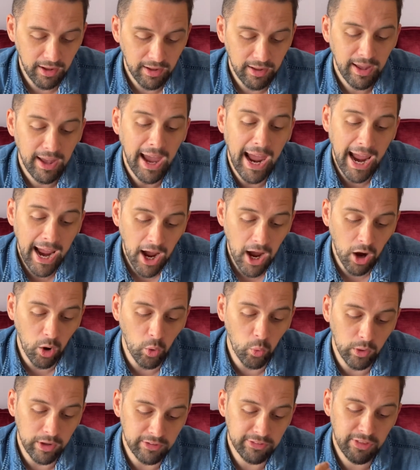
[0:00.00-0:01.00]
How
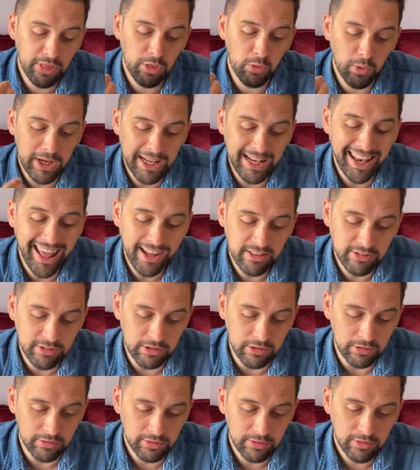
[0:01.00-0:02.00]
is 3
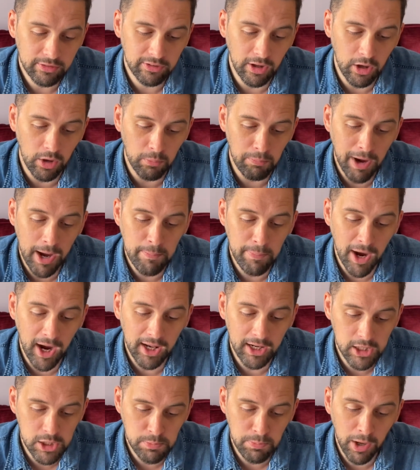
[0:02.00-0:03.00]
letters. So my
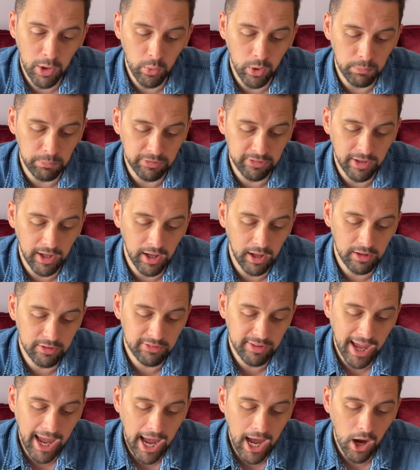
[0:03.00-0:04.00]
Pi-lish poem starts,
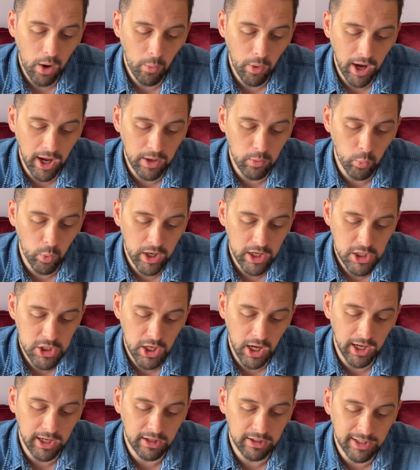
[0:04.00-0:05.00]
how I wish
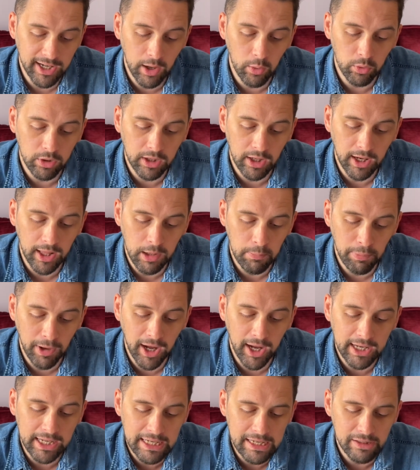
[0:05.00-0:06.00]
I could calculate
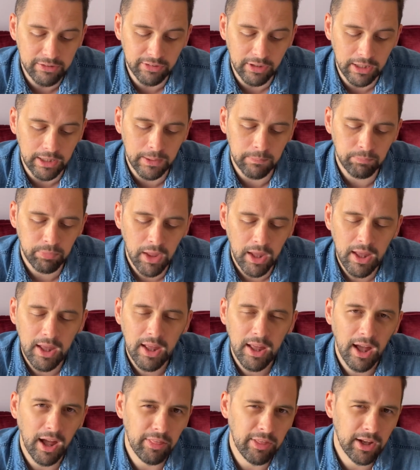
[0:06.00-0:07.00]
pi easily.
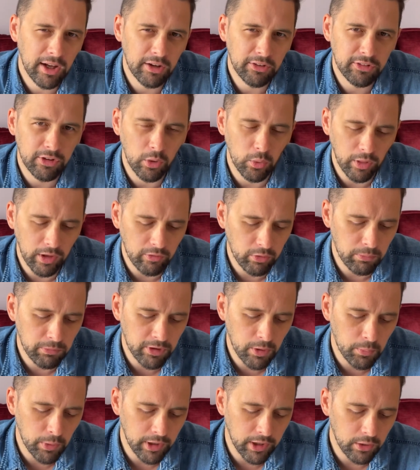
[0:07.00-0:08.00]
I think I stole that from
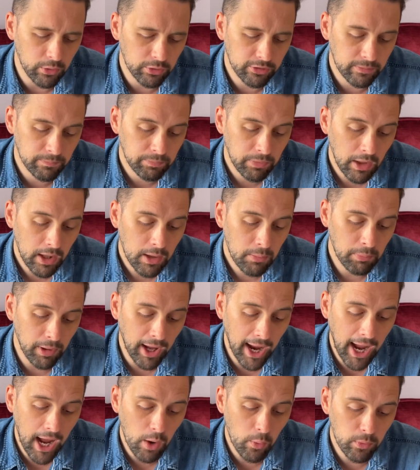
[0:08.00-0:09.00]
somewhere else. But
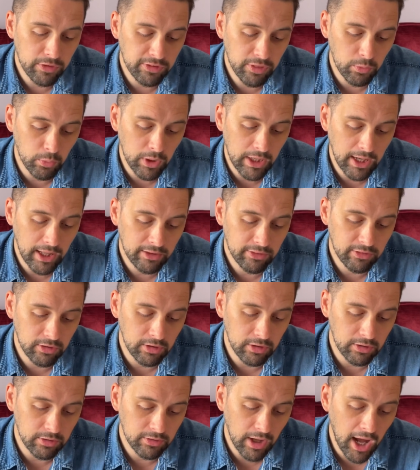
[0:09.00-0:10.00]
how is 3
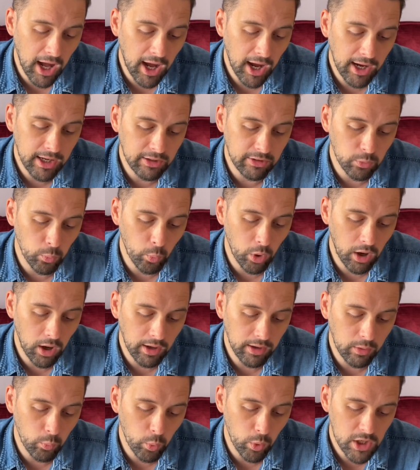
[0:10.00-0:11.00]
letters, I is
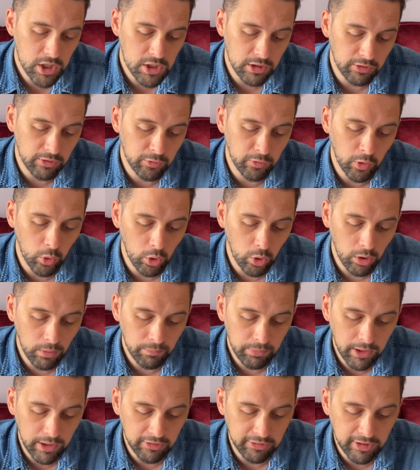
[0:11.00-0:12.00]
1, wish is 4,
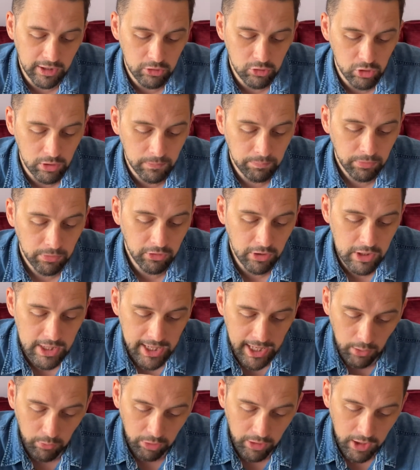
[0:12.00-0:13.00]
etc. So you
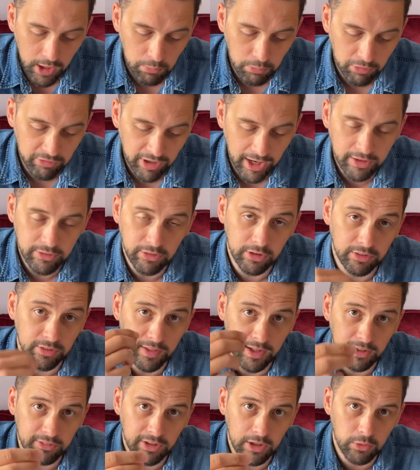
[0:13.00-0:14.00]
count the number of letters and
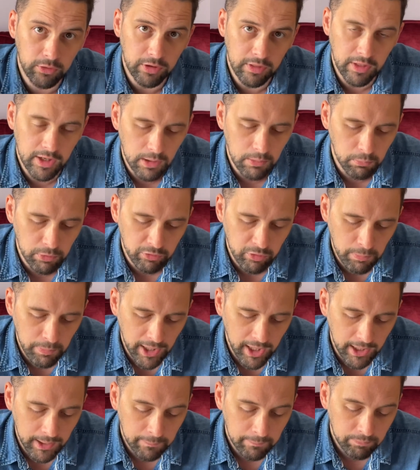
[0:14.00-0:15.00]
that tells you the number for pi.